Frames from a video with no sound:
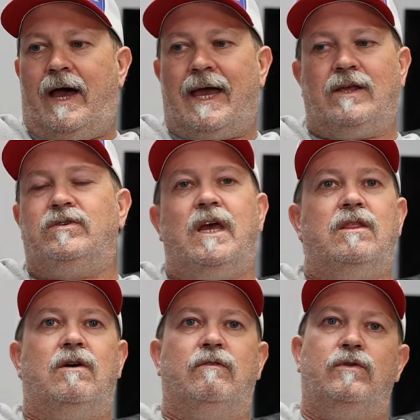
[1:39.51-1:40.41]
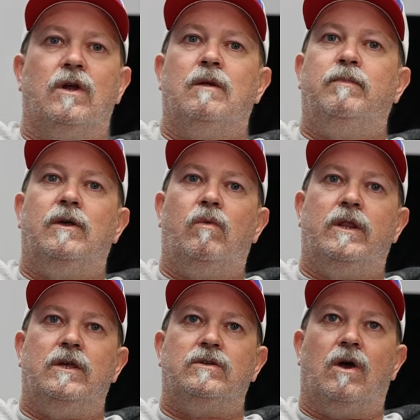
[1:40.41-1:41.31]
I gotta say though, if you're gonna build one
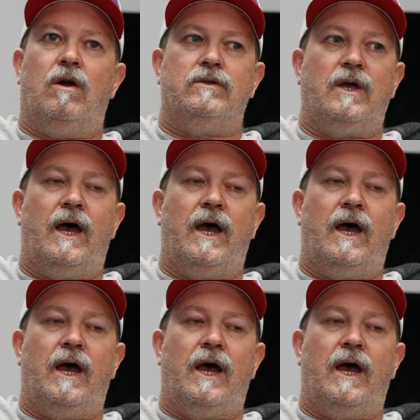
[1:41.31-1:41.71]
of these cars,